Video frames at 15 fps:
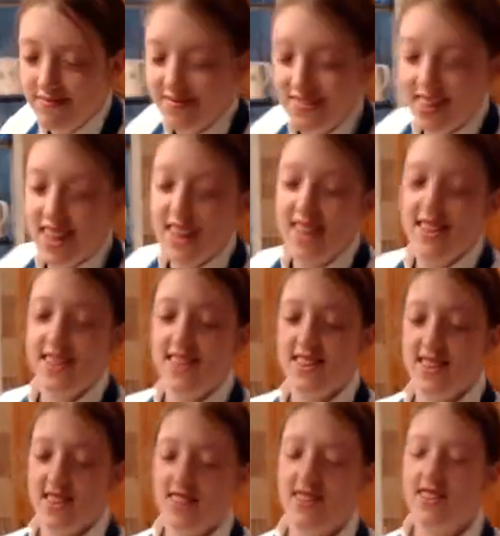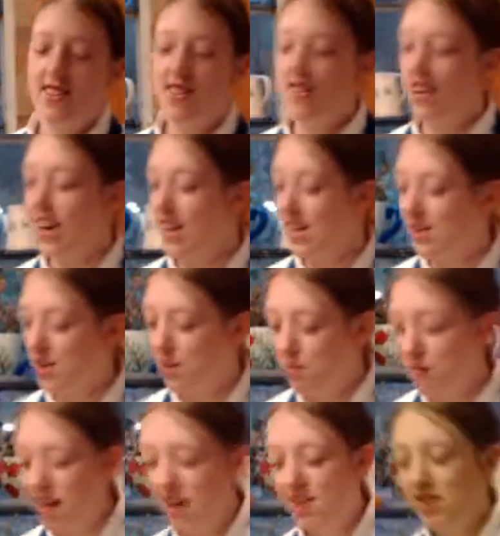Yes. Kranitz, the
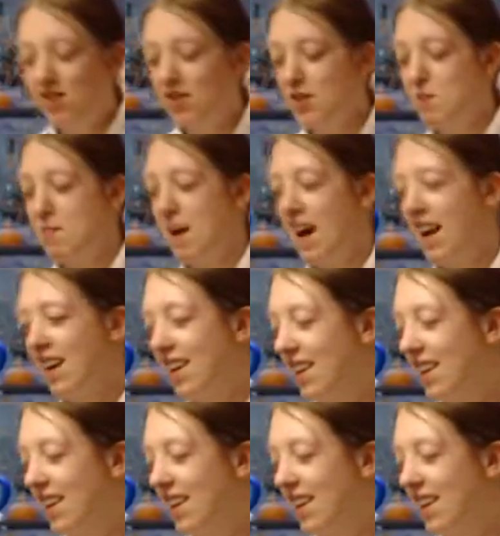plaster is back.